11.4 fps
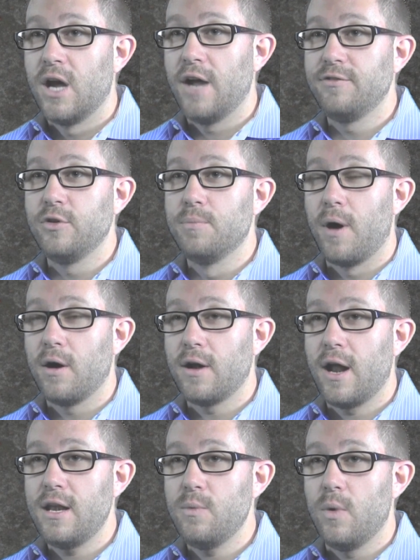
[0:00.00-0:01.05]
I flew
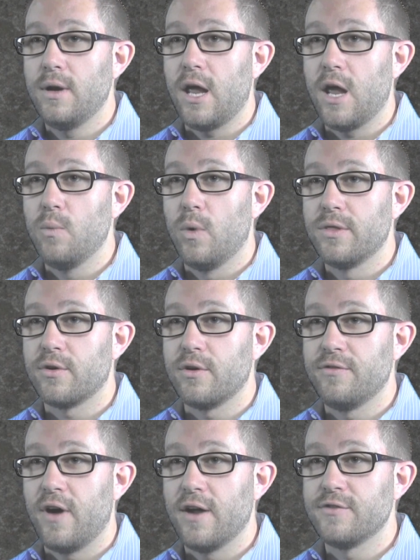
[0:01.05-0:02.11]
Part 91 and
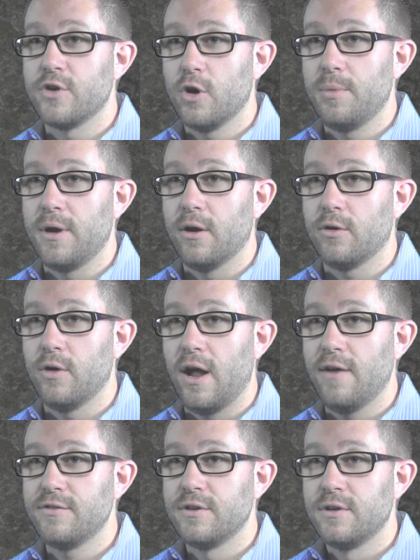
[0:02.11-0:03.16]
135 turbine
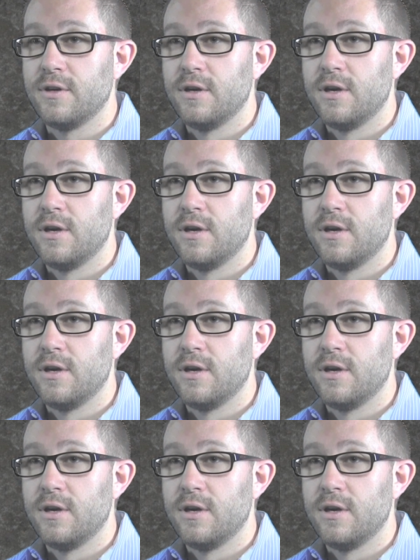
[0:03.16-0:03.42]
aircraft.